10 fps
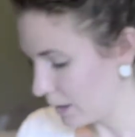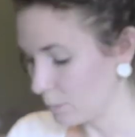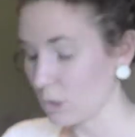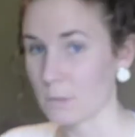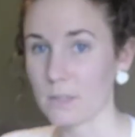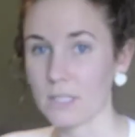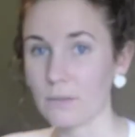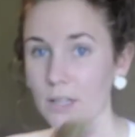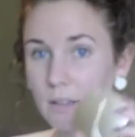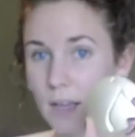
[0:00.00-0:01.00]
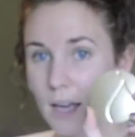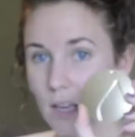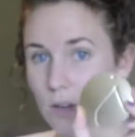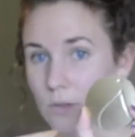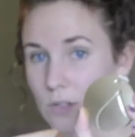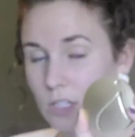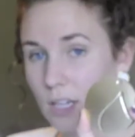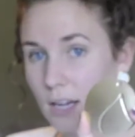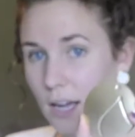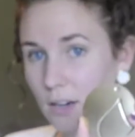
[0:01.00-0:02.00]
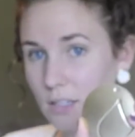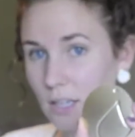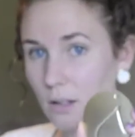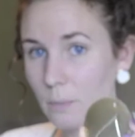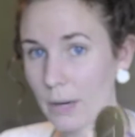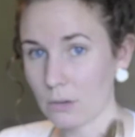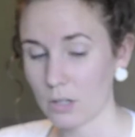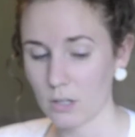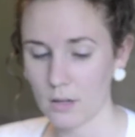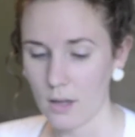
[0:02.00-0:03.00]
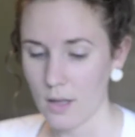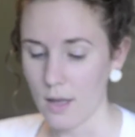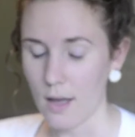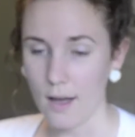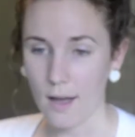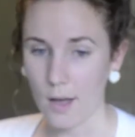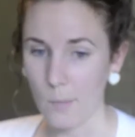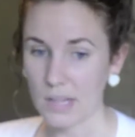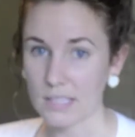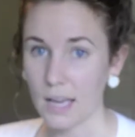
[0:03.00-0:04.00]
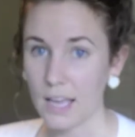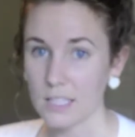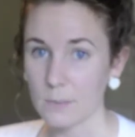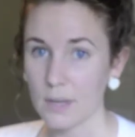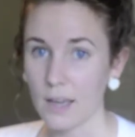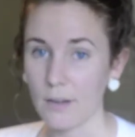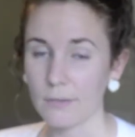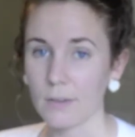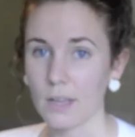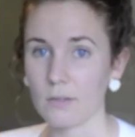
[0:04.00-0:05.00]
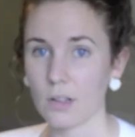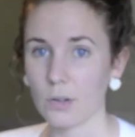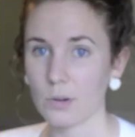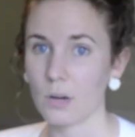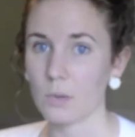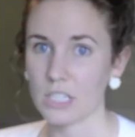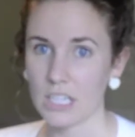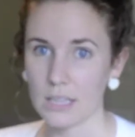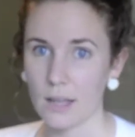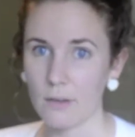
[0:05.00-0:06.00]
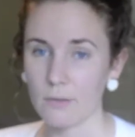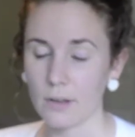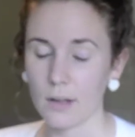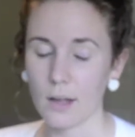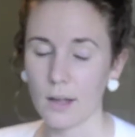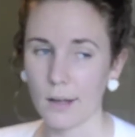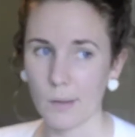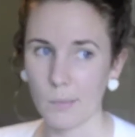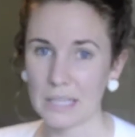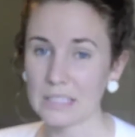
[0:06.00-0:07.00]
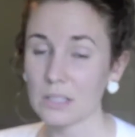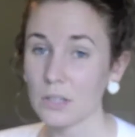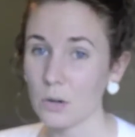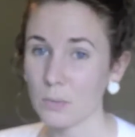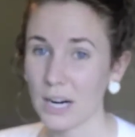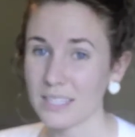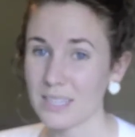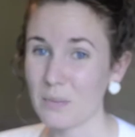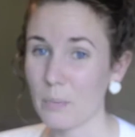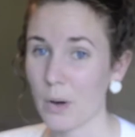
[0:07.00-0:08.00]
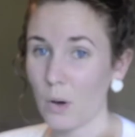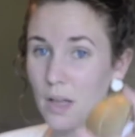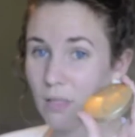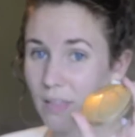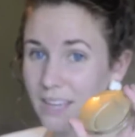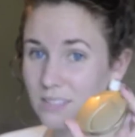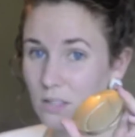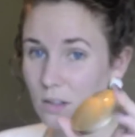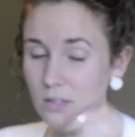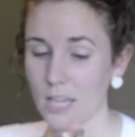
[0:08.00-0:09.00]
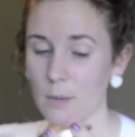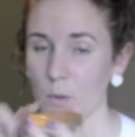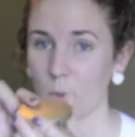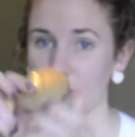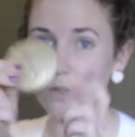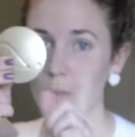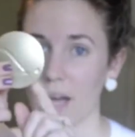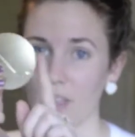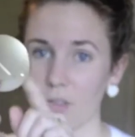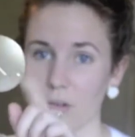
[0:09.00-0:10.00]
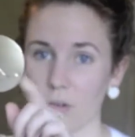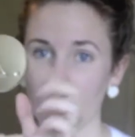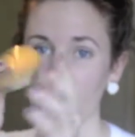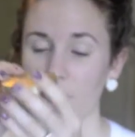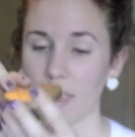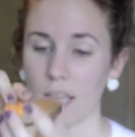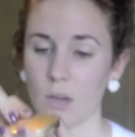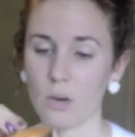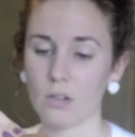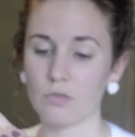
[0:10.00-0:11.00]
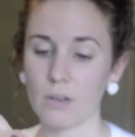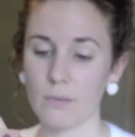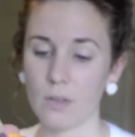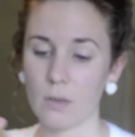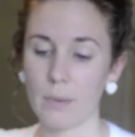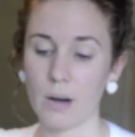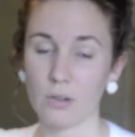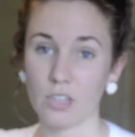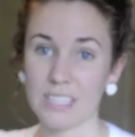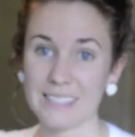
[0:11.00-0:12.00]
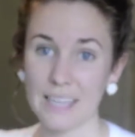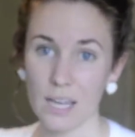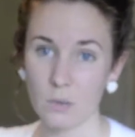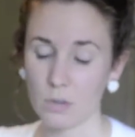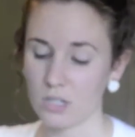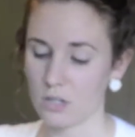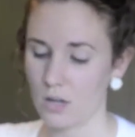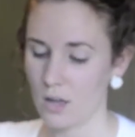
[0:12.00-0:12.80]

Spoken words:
More specifically, I use Jane Iredale powder. It's got SPF included, which I love. It's a little pricey, but it lasts a long time, and once you buy the little gold thing, you can refill the powder inside, which